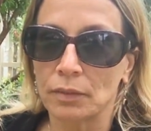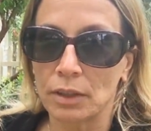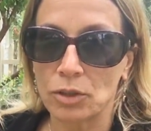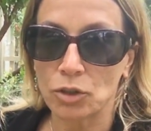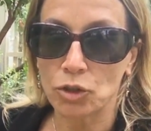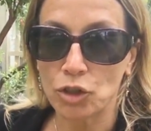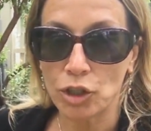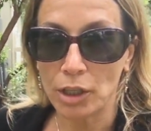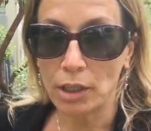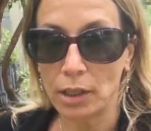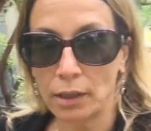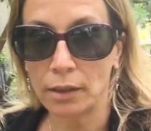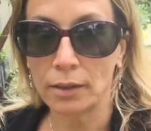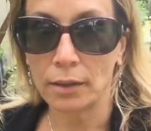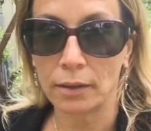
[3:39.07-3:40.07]
so
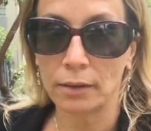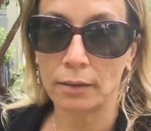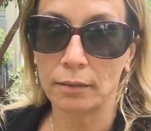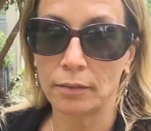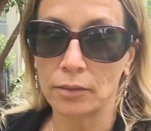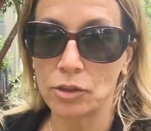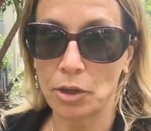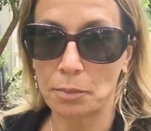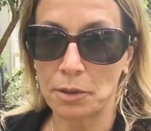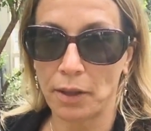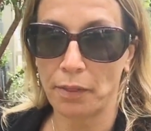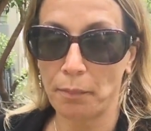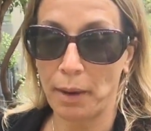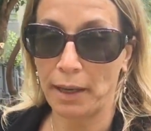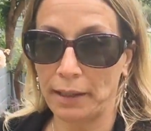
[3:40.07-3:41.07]
she jumped on
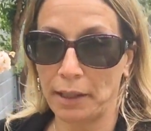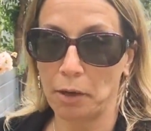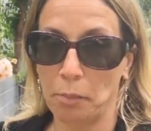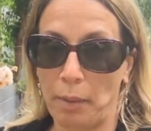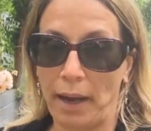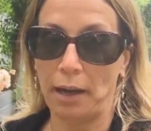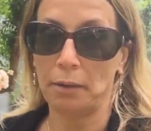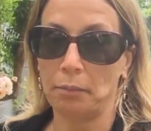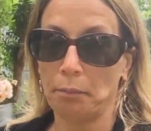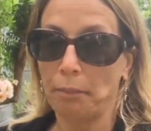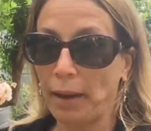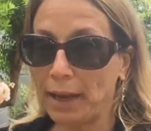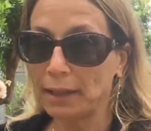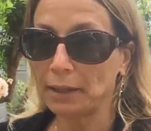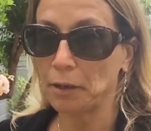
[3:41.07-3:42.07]
the
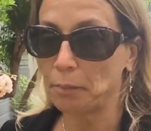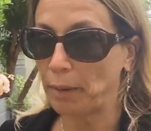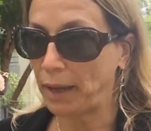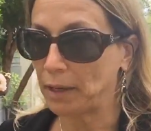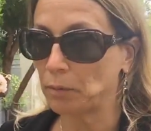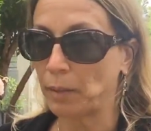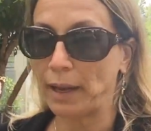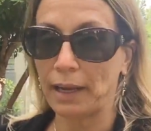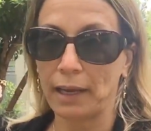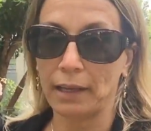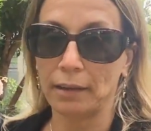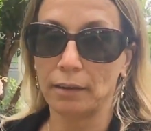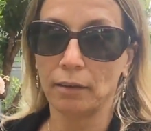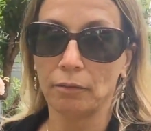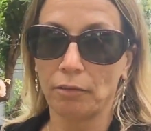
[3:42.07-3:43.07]
paleo
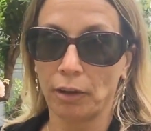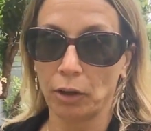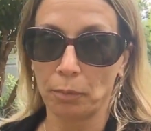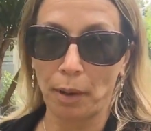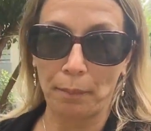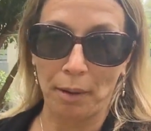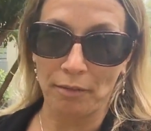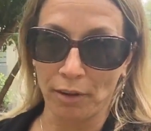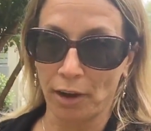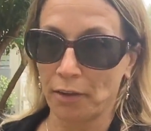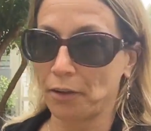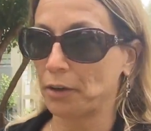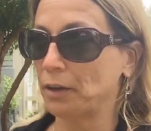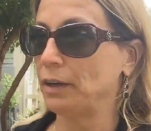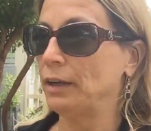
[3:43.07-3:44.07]
bandwagon, followed by my
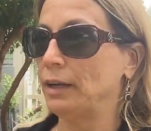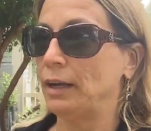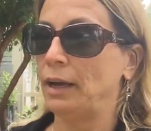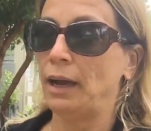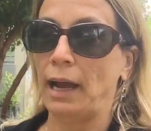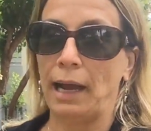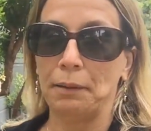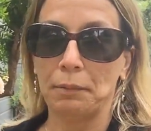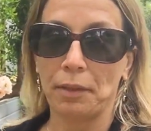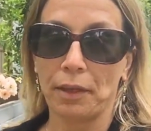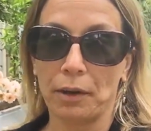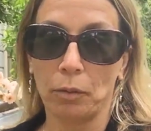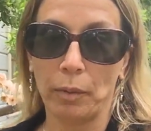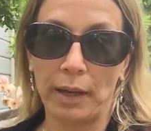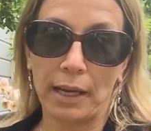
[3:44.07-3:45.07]
father. And
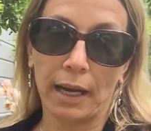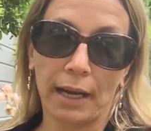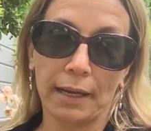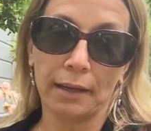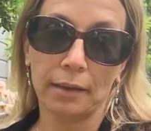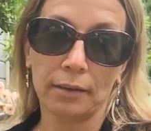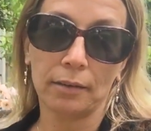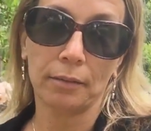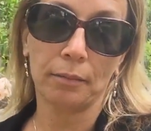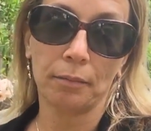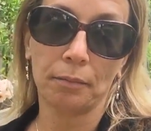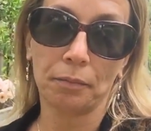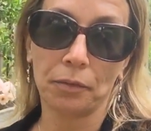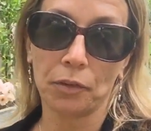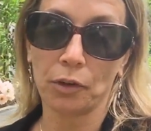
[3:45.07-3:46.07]
within a week I
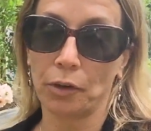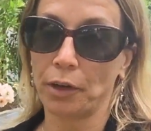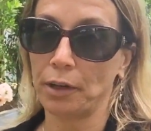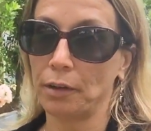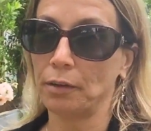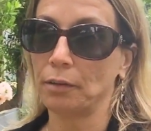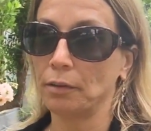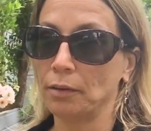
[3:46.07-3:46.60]
started